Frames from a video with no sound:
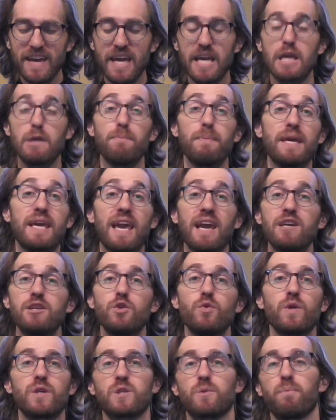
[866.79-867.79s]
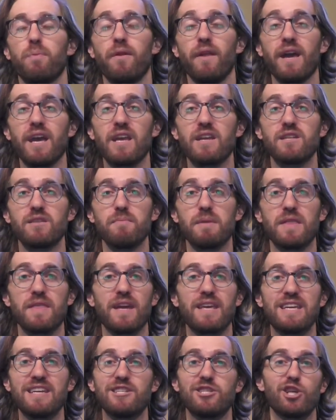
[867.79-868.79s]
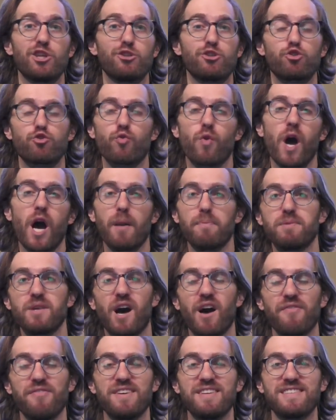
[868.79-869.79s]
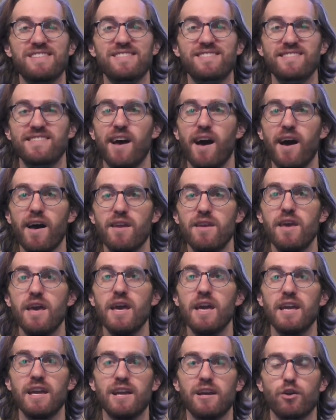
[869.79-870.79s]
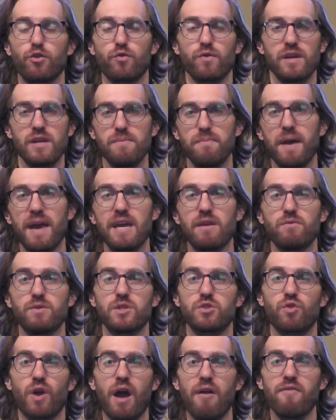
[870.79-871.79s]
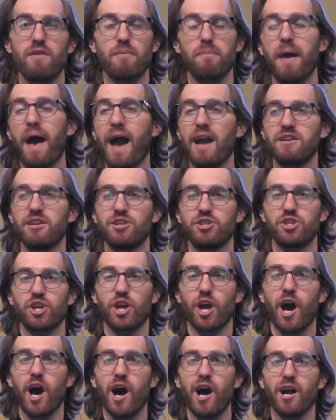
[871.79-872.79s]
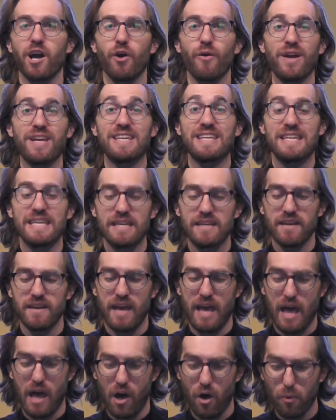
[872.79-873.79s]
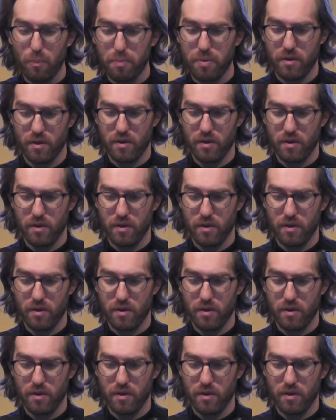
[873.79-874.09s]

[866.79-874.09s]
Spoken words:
He began to explain to me that he had just dropped off his son in Green Bay and was driving back to Chicago, and he needed help.